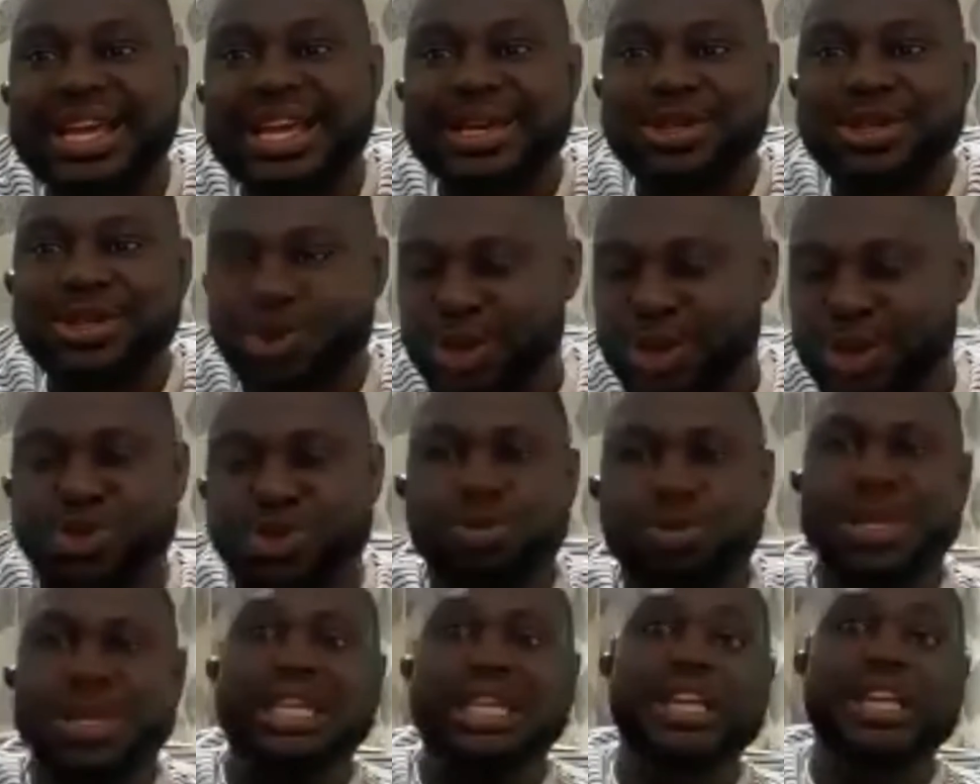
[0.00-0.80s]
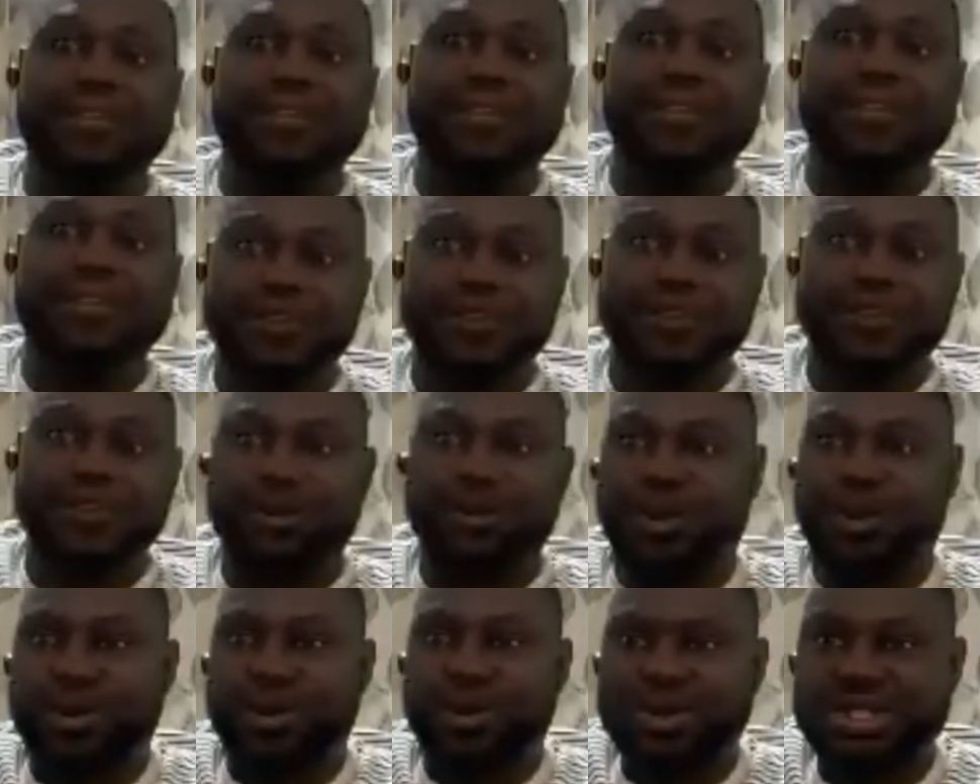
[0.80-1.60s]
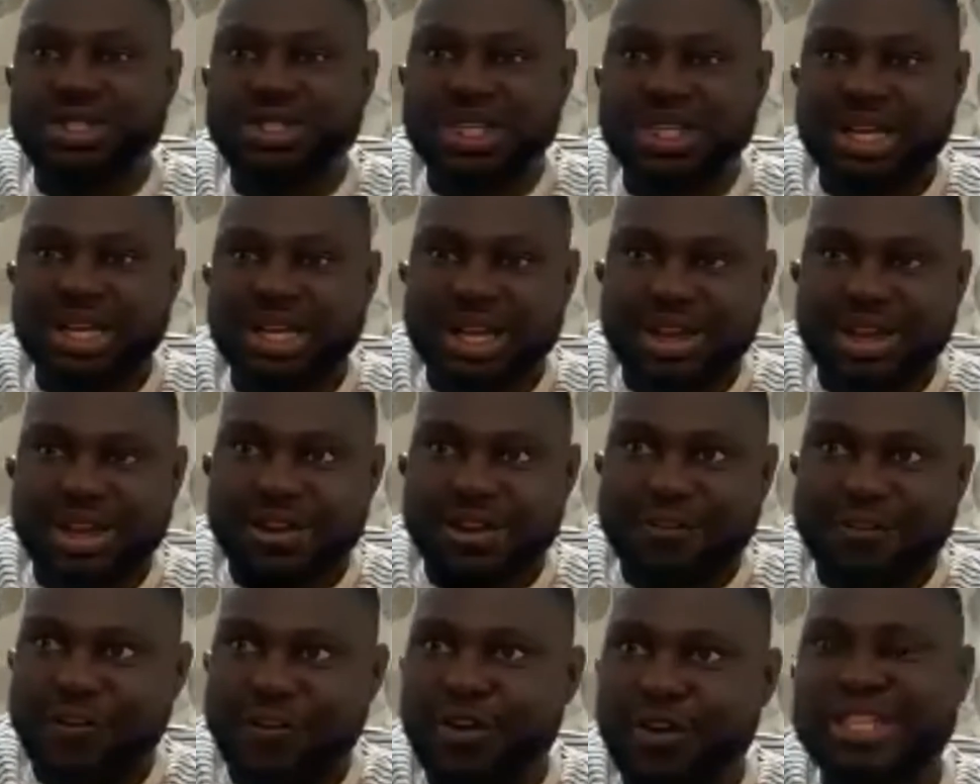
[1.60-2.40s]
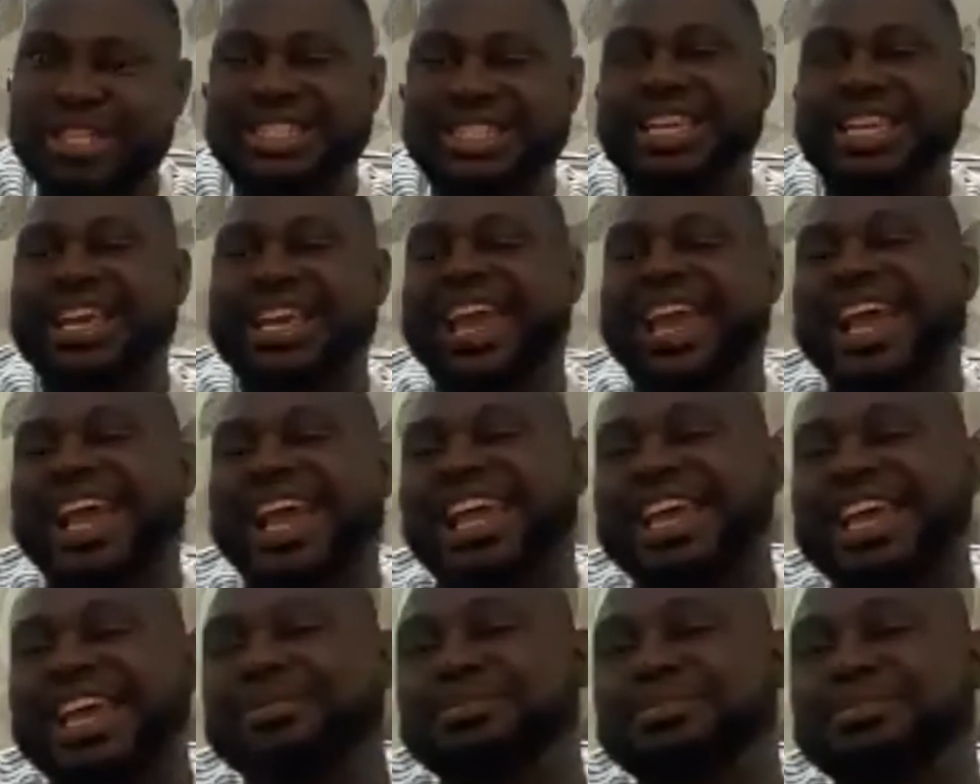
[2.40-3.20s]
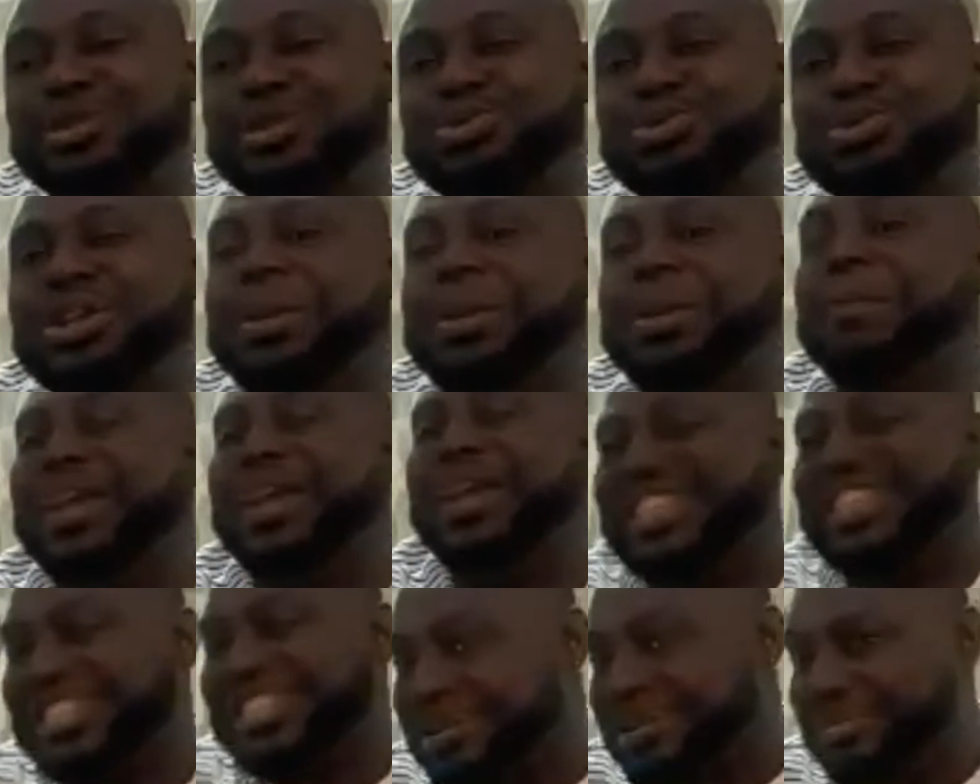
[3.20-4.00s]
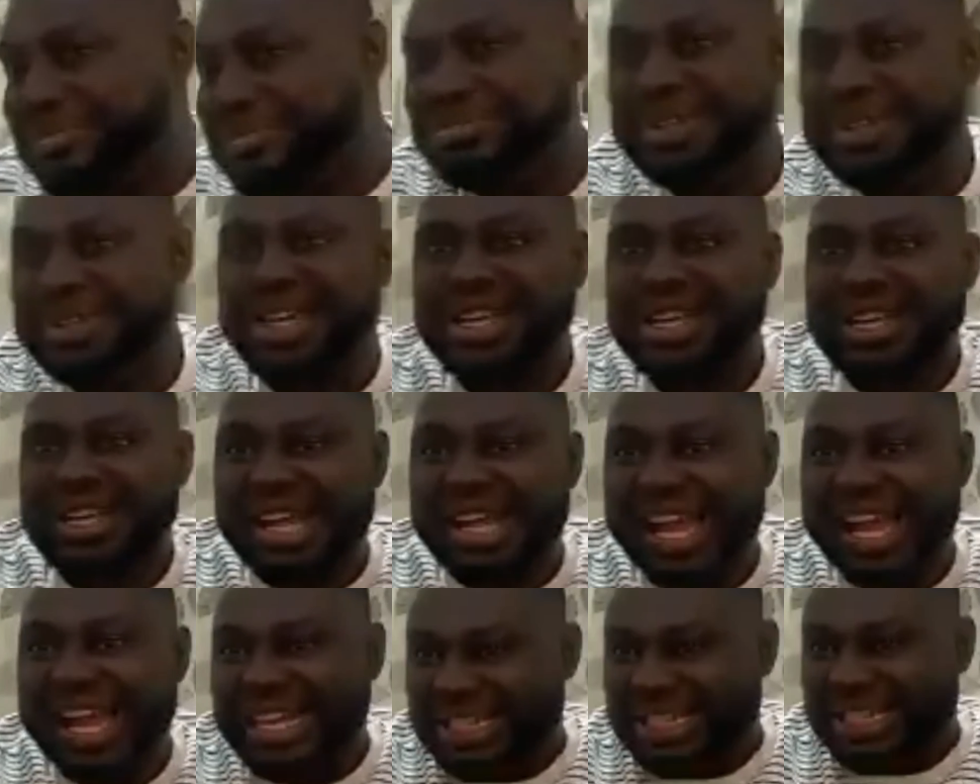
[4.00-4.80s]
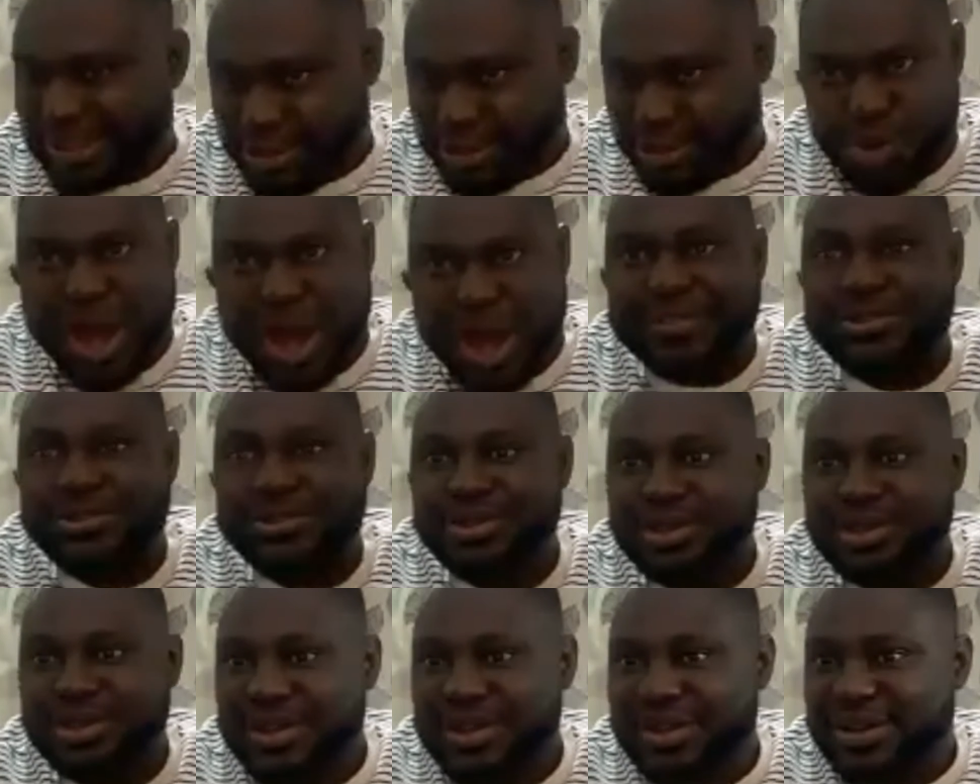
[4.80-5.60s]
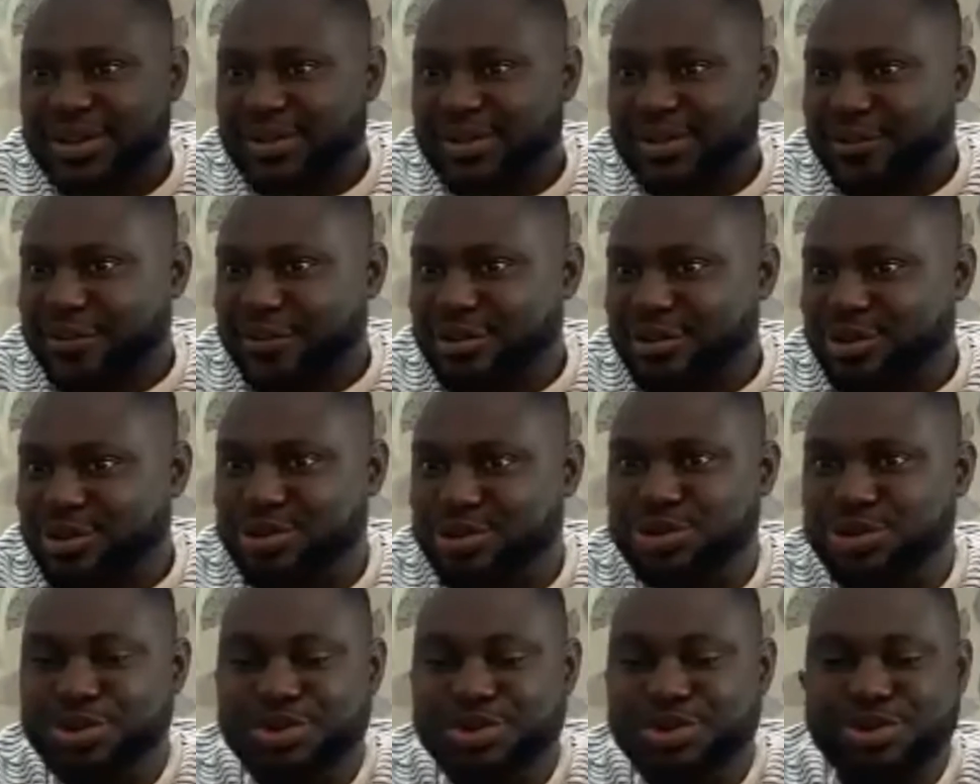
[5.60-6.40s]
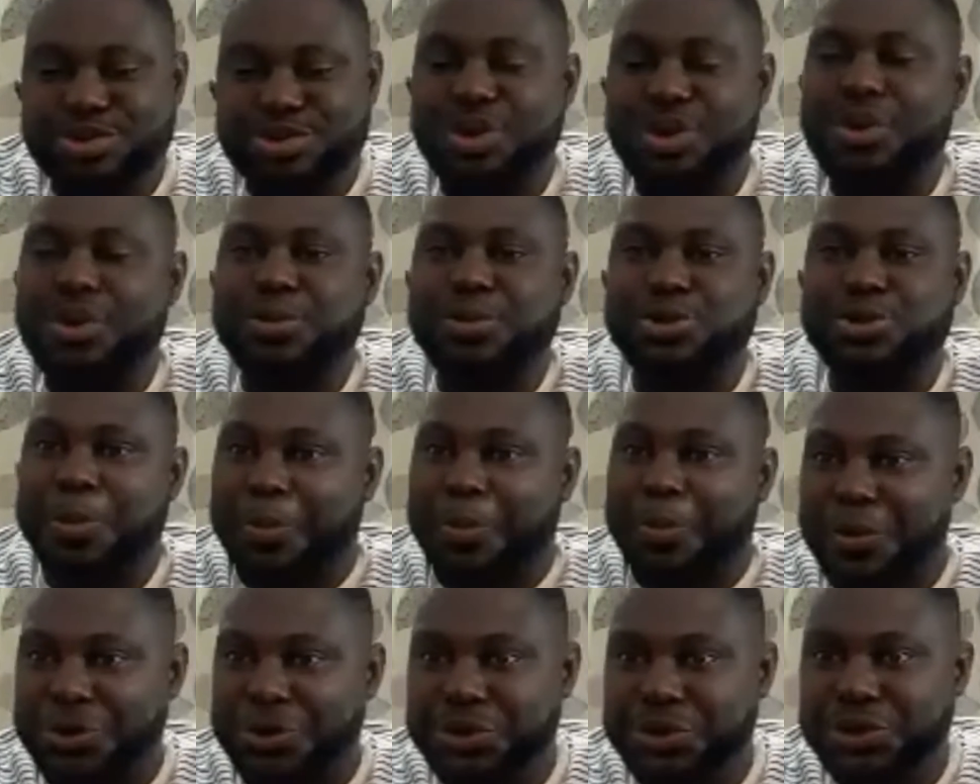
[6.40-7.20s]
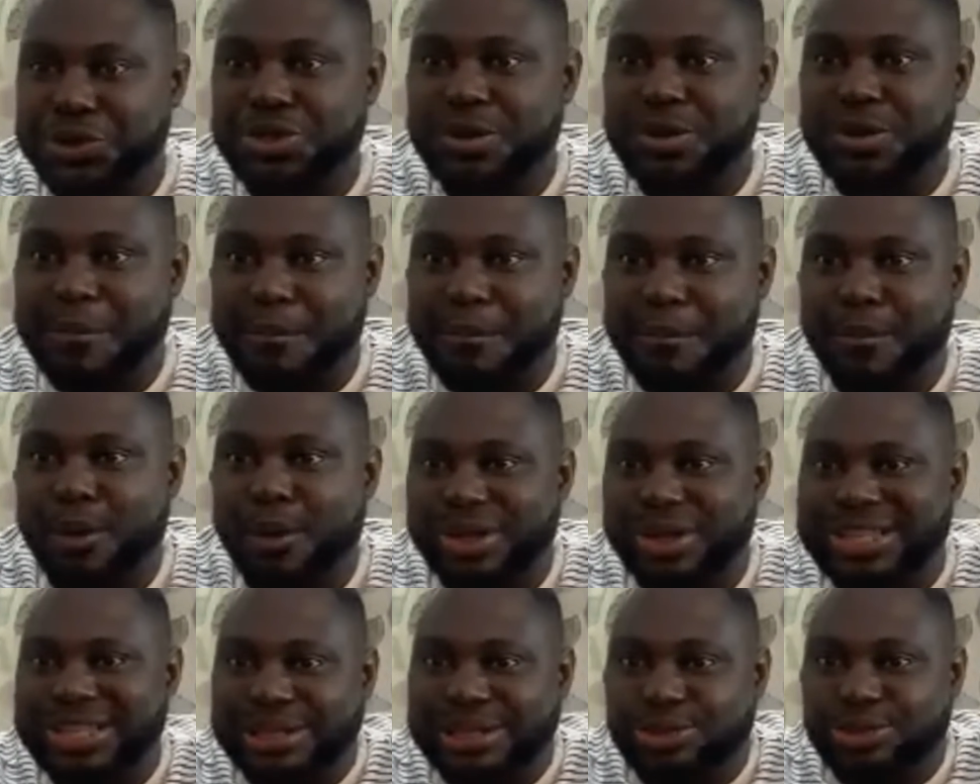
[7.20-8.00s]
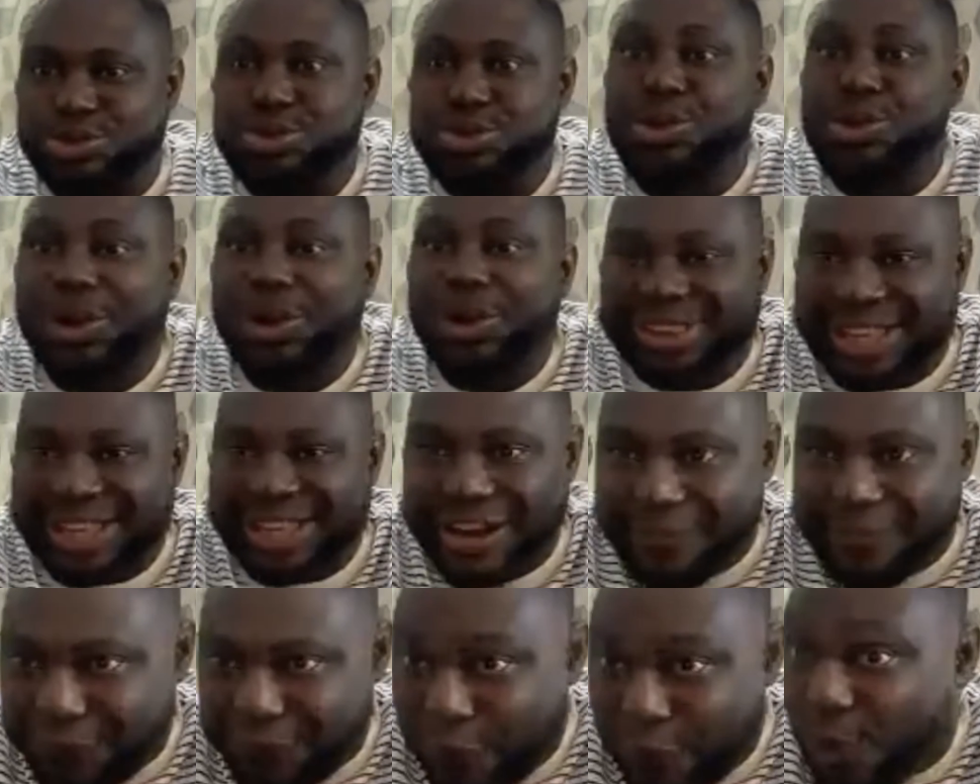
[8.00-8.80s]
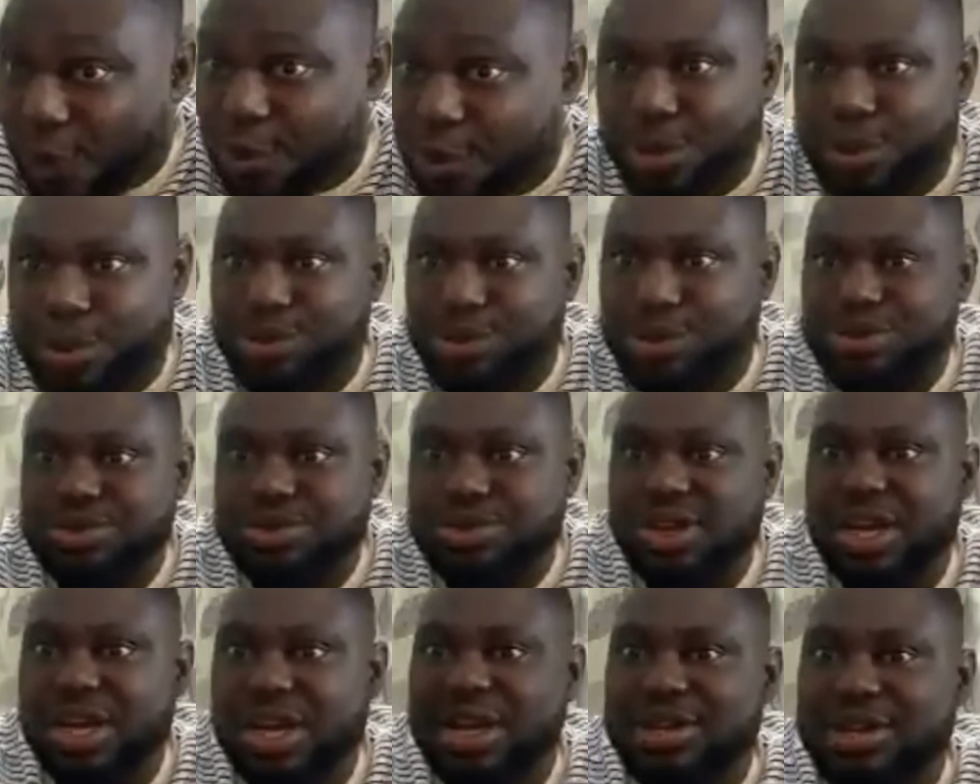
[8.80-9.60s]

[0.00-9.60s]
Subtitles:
So it will be difficult for, say, a game between Bichim and Dwarfs to produce more than 2 or 3, 4 goals.